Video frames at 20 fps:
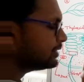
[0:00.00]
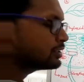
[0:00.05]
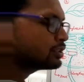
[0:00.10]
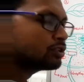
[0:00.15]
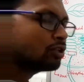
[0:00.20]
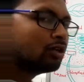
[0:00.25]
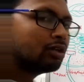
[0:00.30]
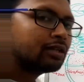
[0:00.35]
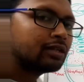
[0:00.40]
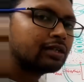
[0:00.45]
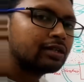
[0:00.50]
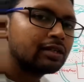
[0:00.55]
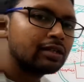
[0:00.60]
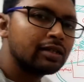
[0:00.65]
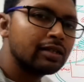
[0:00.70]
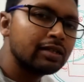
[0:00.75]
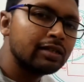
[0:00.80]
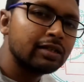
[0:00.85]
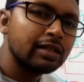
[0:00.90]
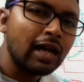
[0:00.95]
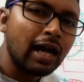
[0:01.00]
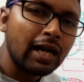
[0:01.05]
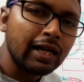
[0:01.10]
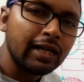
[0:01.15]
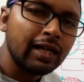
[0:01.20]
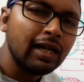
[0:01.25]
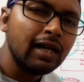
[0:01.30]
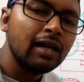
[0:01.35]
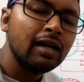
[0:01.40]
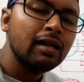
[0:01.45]
is called
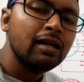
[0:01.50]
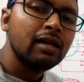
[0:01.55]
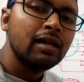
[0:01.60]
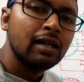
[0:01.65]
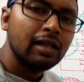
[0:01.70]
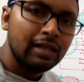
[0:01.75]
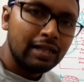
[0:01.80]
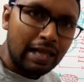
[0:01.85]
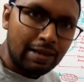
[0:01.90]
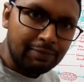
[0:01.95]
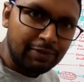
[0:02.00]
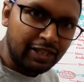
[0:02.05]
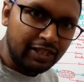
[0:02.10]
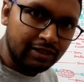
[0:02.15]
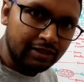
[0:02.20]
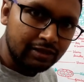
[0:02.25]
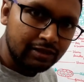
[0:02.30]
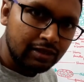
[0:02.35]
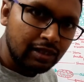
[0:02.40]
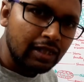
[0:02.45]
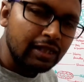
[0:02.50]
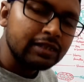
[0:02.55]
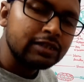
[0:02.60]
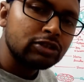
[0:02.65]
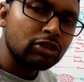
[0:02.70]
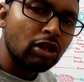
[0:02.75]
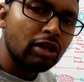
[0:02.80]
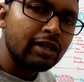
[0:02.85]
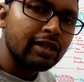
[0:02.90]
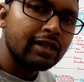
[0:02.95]
grana lamellae. It's
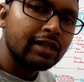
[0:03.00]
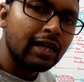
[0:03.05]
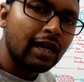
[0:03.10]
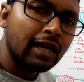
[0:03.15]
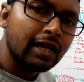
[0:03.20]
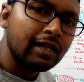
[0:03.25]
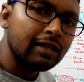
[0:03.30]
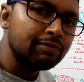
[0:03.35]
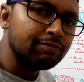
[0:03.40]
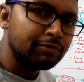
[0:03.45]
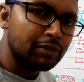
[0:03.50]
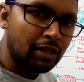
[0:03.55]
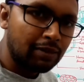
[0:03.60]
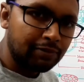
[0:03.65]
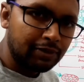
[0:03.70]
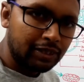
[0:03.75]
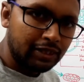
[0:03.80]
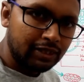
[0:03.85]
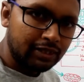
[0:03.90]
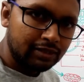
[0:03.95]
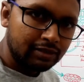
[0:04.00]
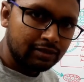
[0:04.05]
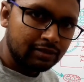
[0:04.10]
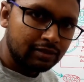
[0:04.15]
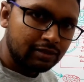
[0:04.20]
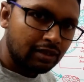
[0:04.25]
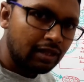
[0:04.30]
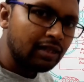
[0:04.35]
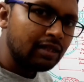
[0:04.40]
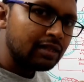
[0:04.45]
called granum lamellae.
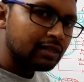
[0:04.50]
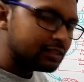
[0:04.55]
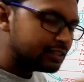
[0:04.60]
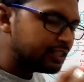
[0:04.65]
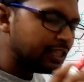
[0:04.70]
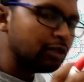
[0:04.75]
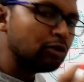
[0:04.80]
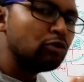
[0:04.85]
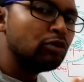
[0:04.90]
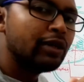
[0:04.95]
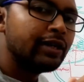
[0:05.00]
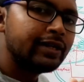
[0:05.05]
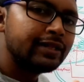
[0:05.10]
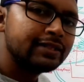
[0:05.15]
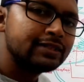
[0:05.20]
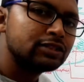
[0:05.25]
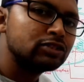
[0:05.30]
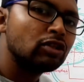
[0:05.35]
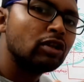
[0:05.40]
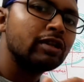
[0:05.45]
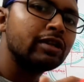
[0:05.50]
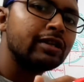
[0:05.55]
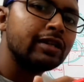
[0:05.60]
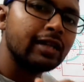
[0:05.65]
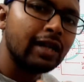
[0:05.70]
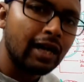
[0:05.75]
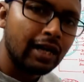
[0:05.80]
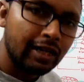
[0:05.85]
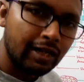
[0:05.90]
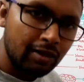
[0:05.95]
Singular is called
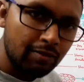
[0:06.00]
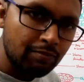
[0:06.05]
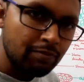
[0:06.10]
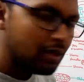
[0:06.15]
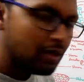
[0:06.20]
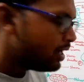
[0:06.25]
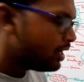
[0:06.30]
granum,